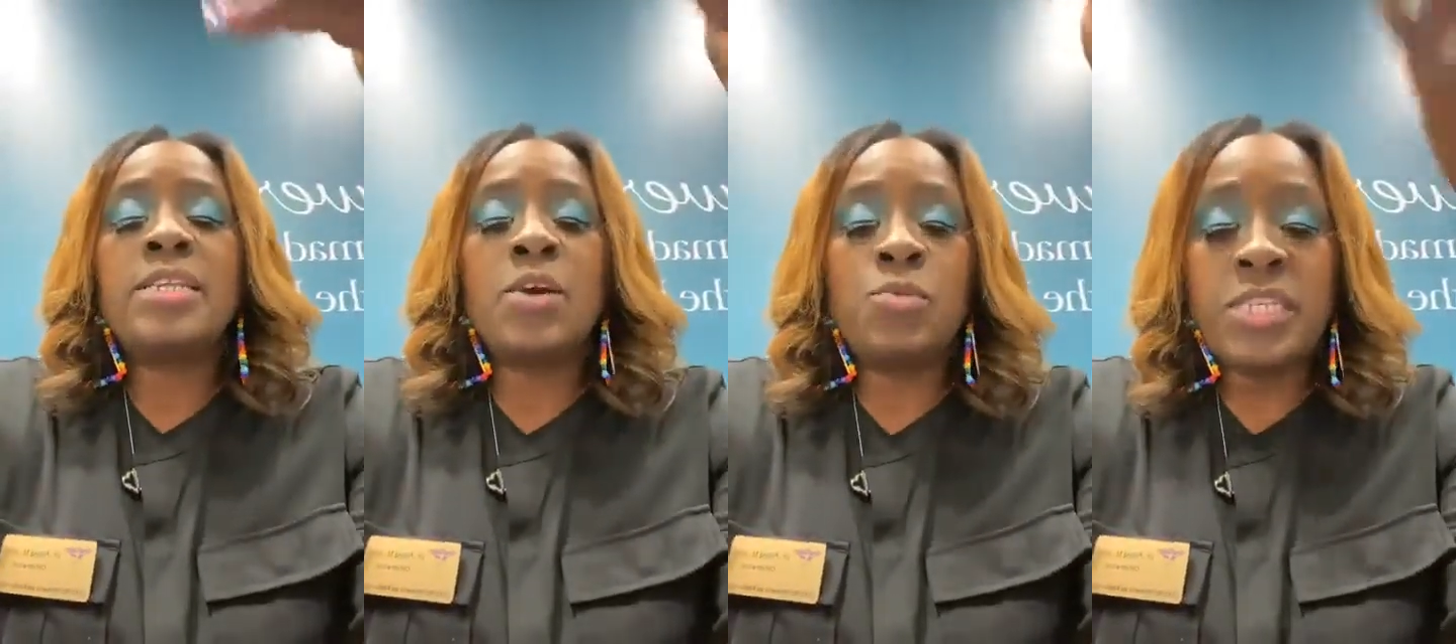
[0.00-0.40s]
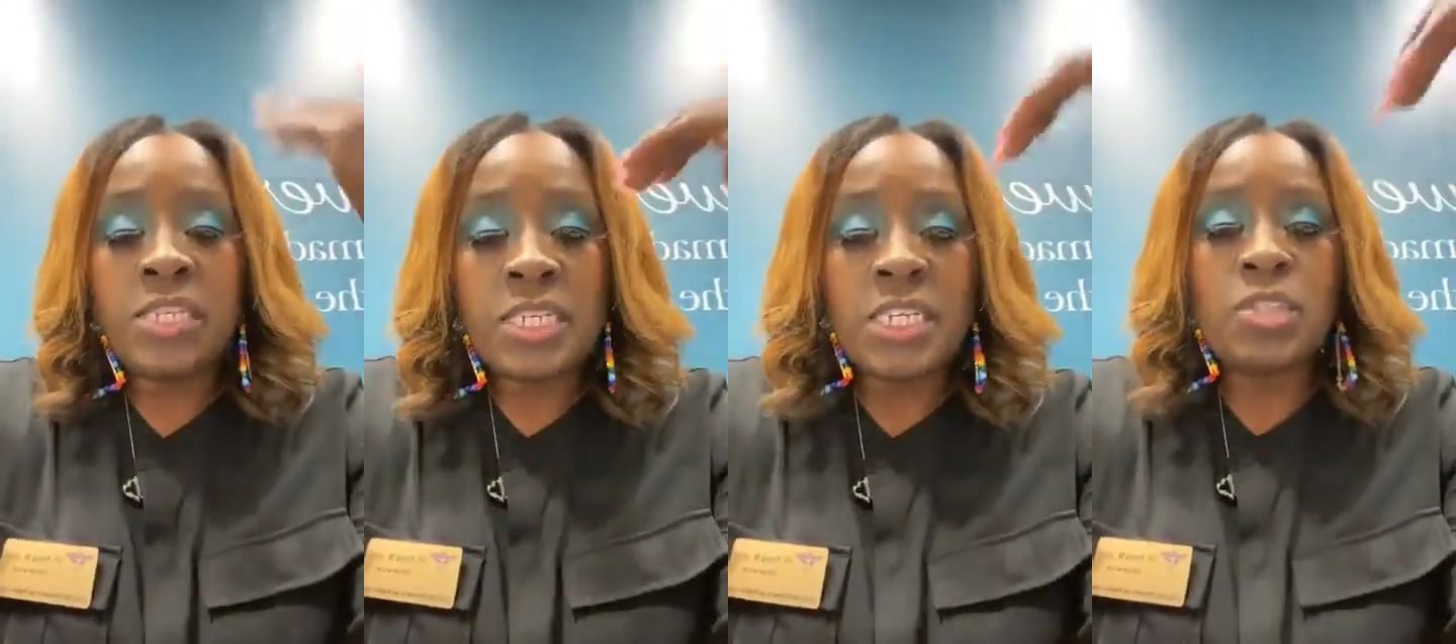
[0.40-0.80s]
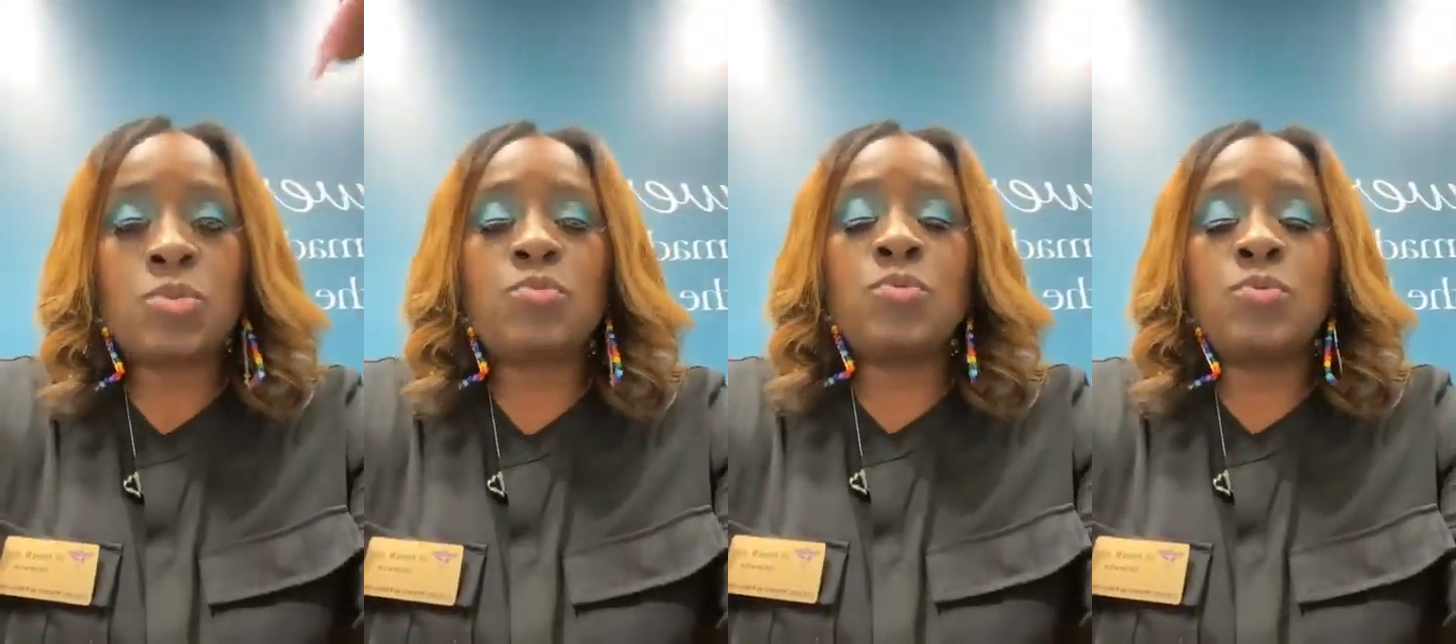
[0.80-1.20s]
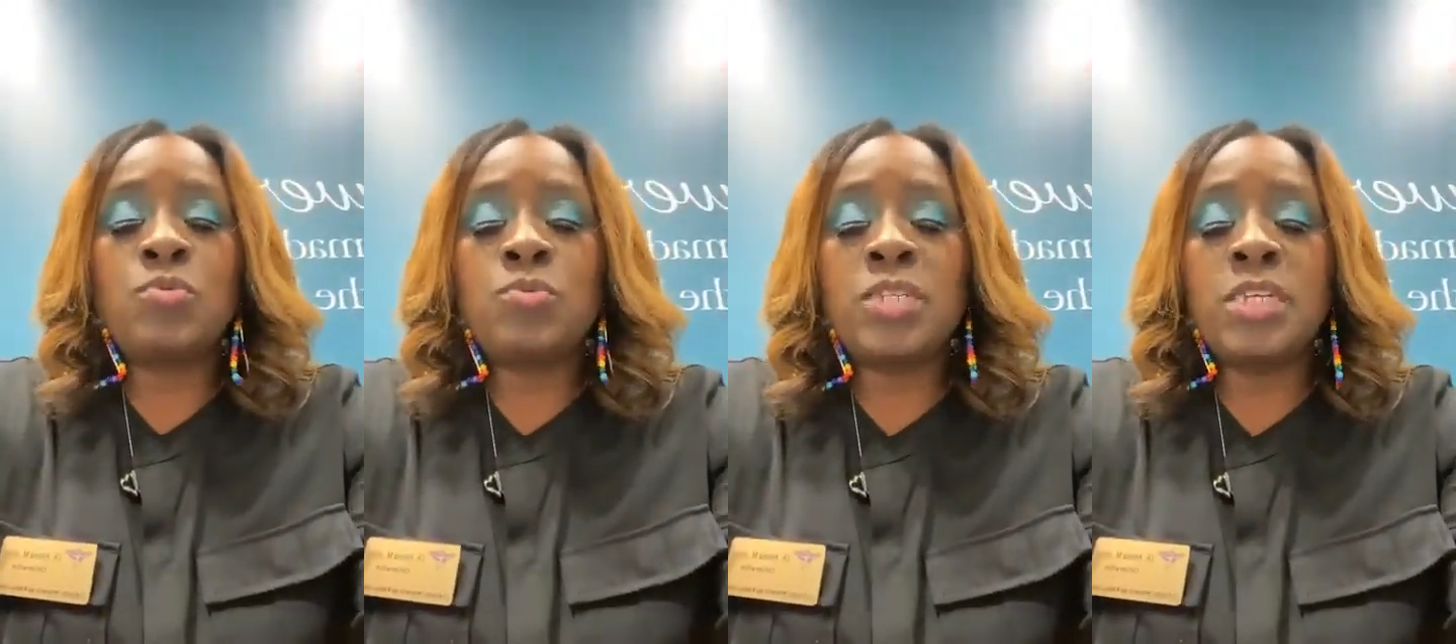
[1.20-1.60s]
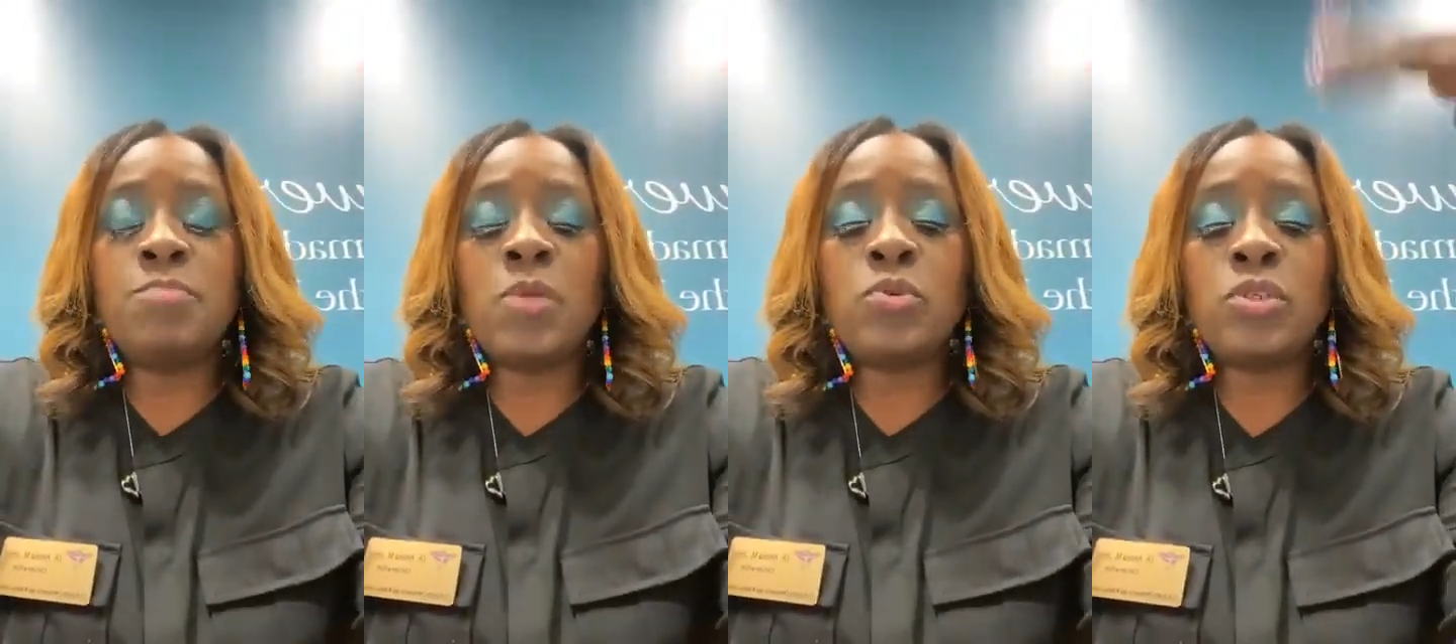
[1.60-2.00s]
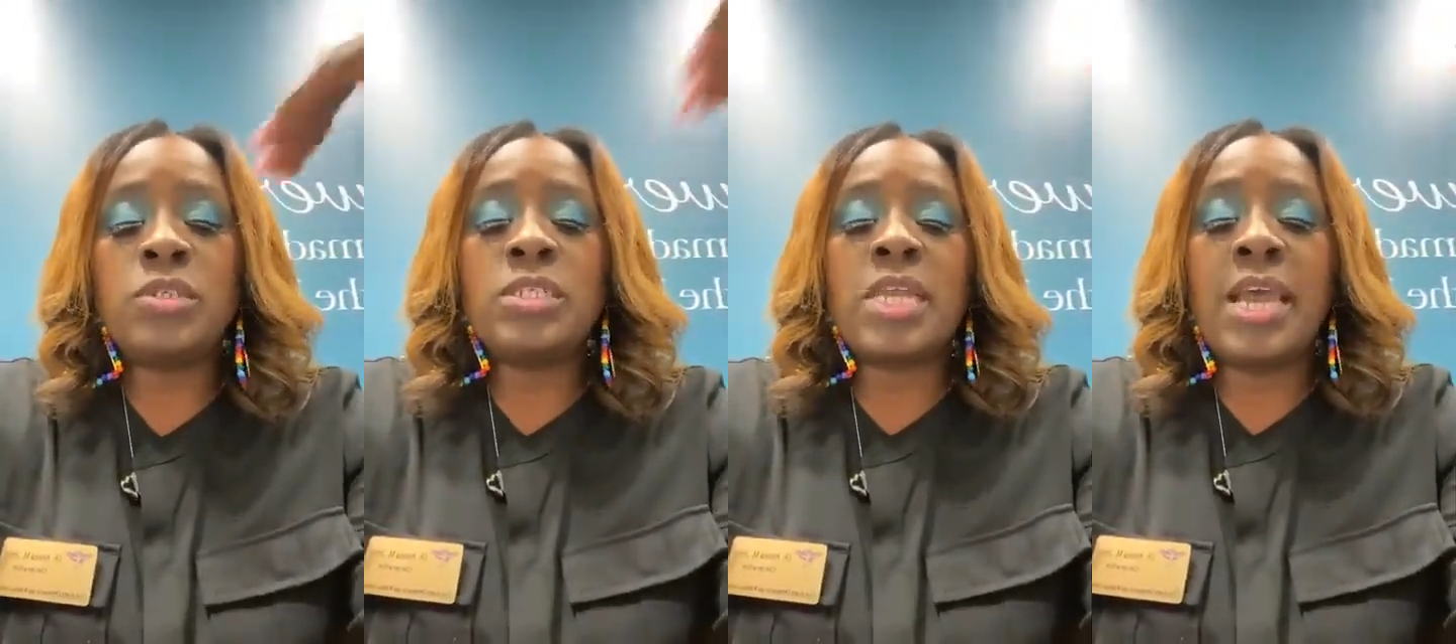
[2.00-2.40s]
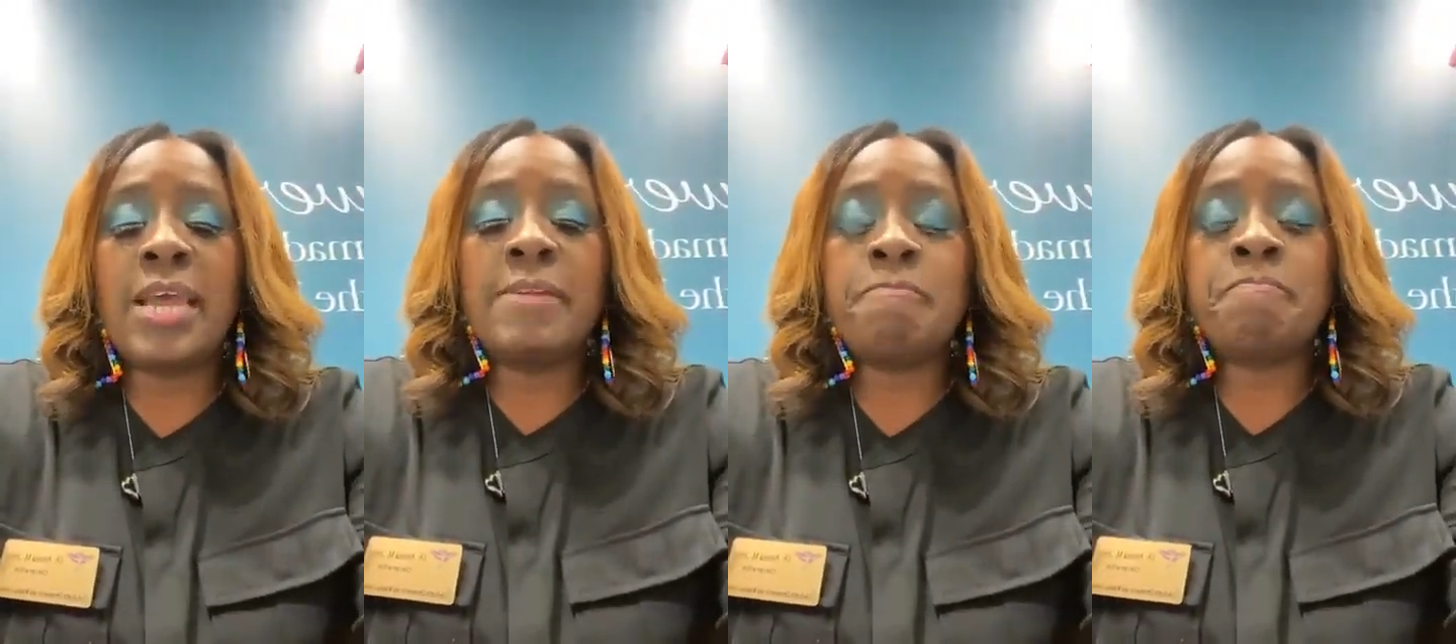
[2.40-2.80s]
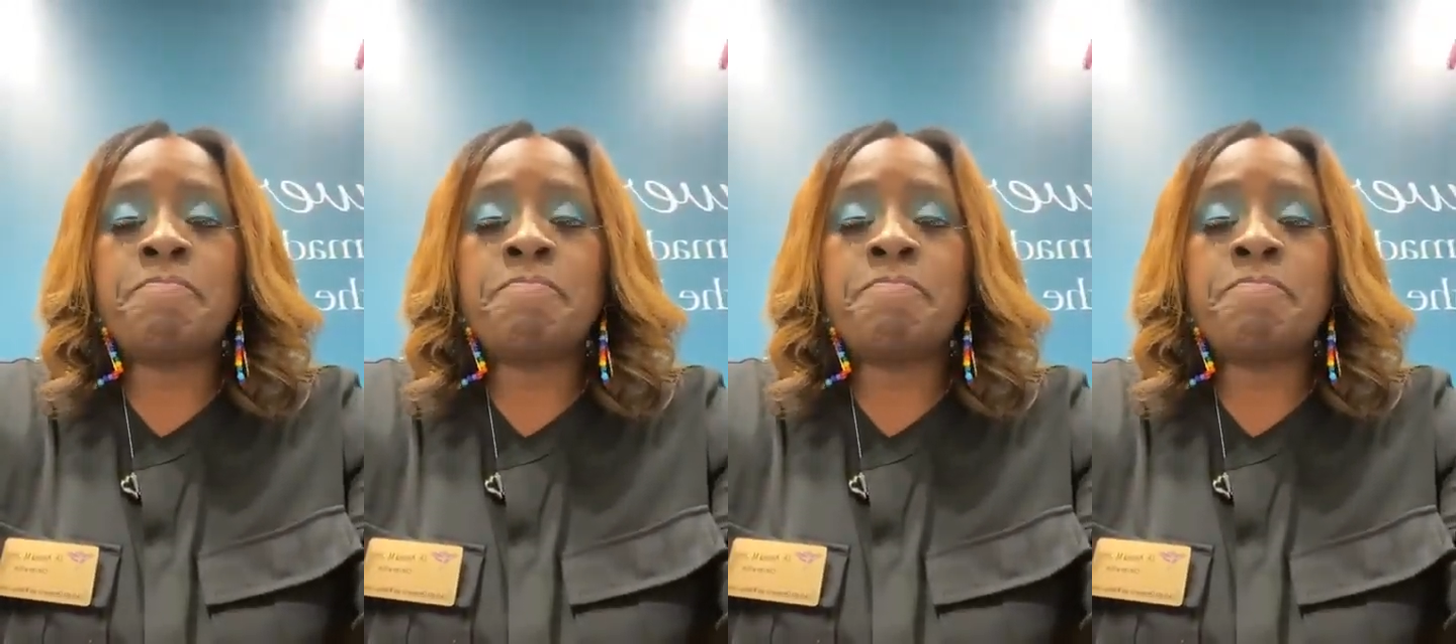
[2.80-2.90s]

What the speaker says: that we can get through the emotions that